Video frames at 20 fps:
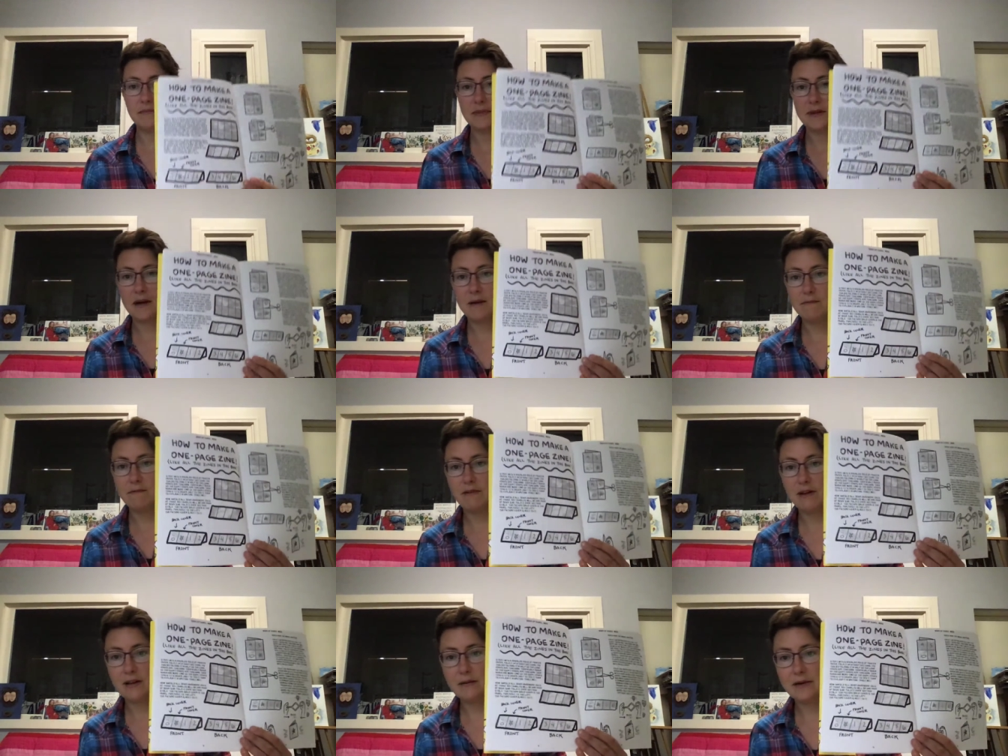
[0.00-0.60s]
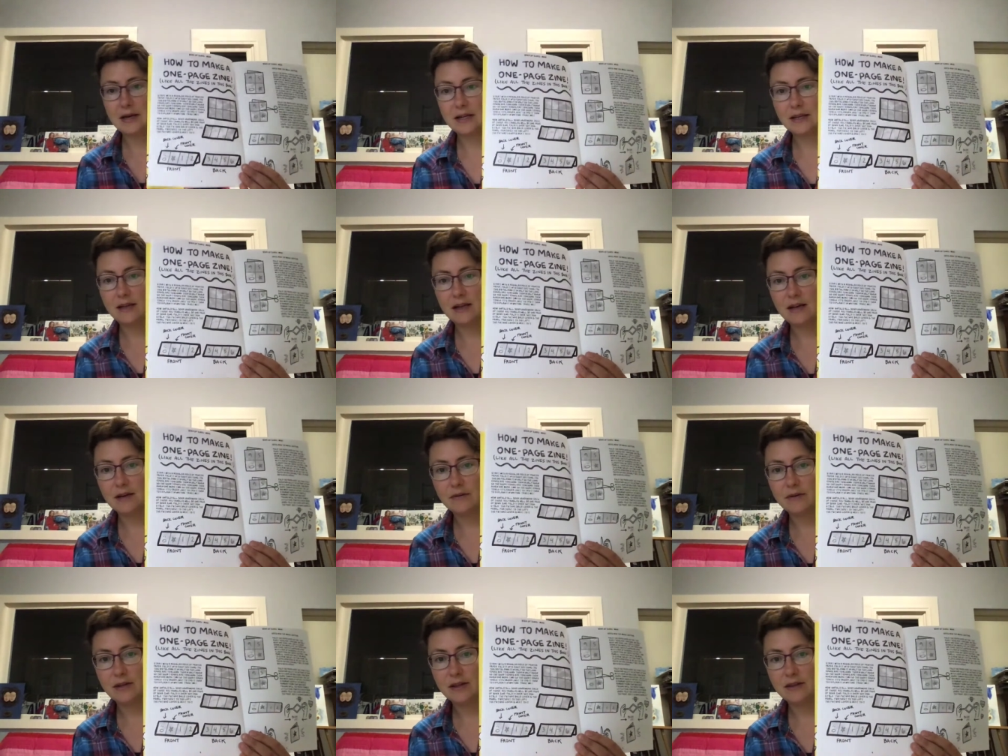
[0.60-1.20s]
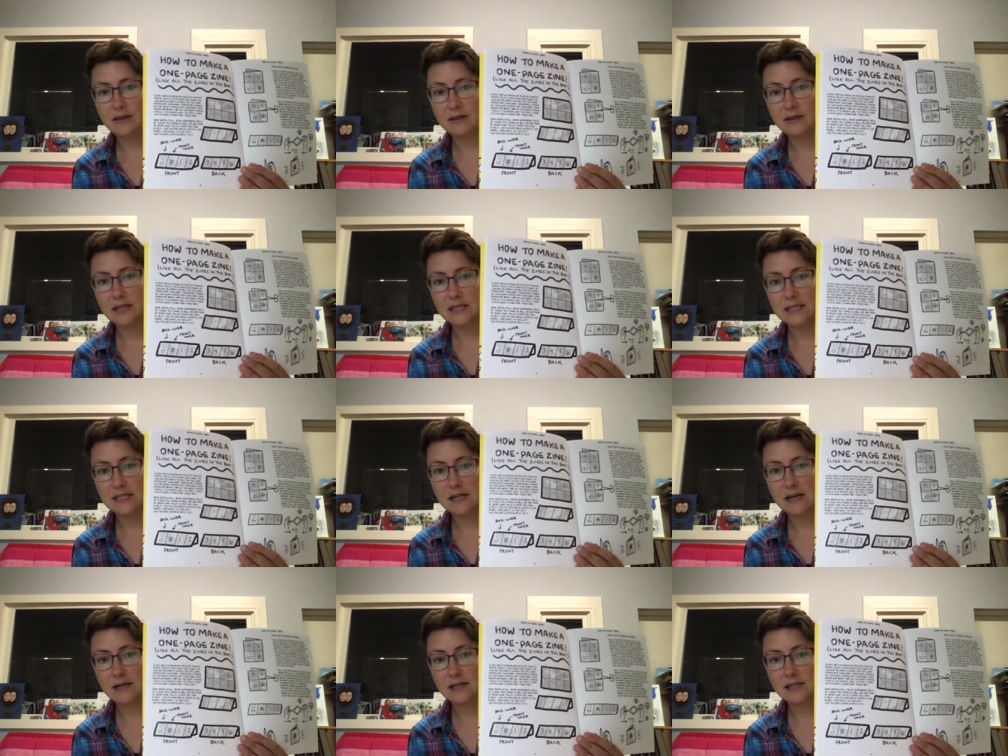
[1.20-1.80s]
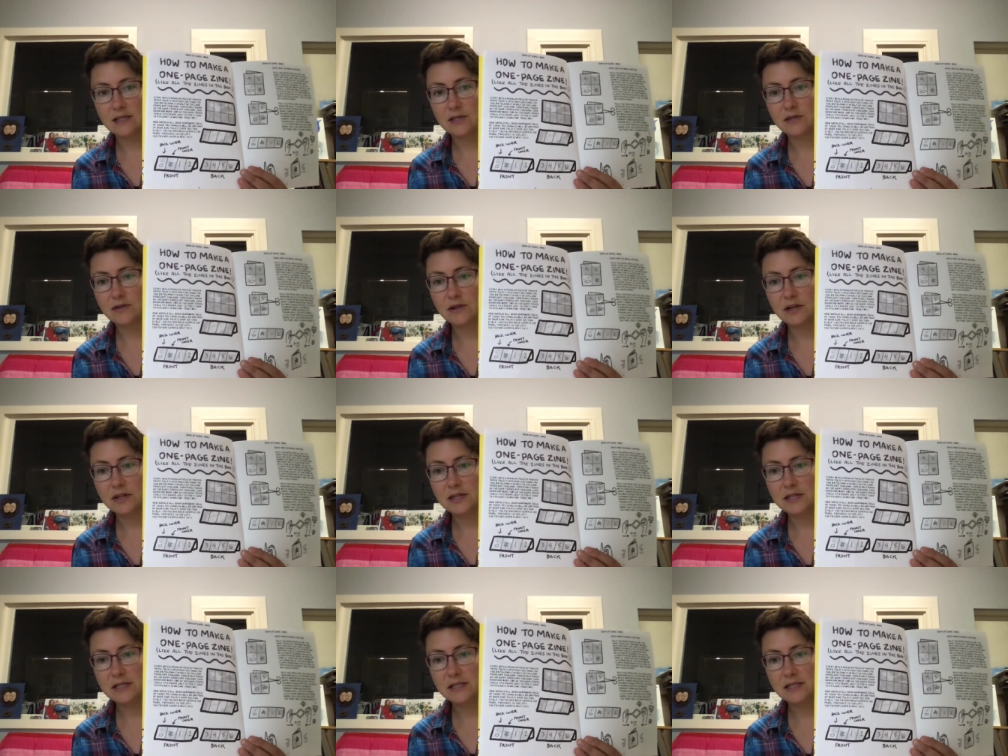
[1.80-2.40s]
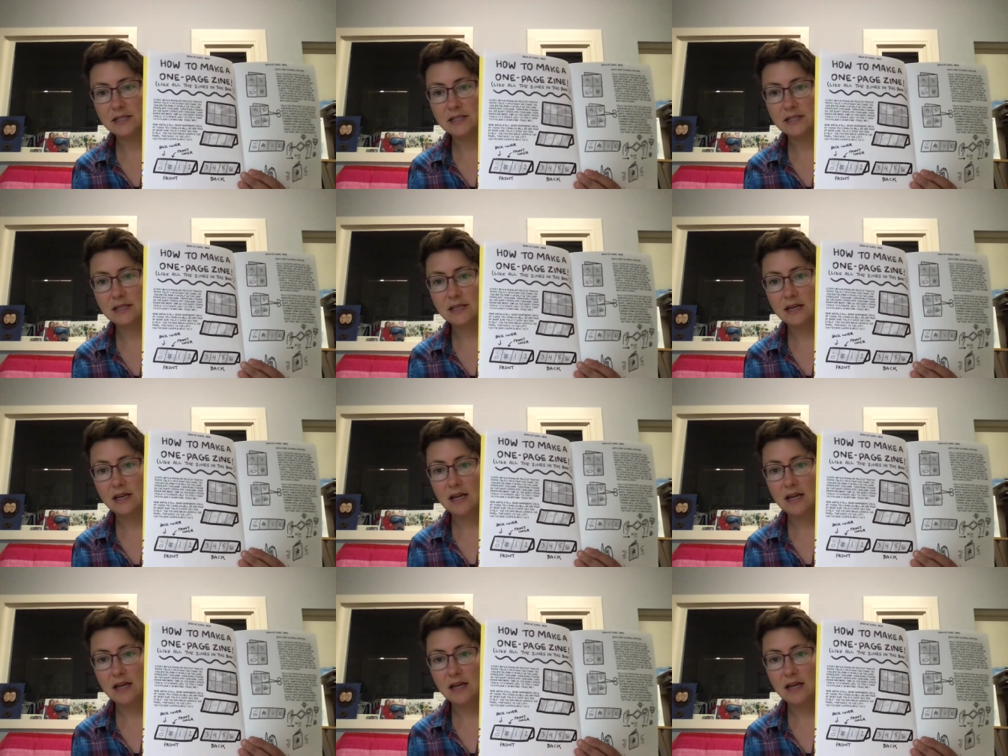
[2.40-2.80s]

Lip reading: I'm following along with Sarah's instructions,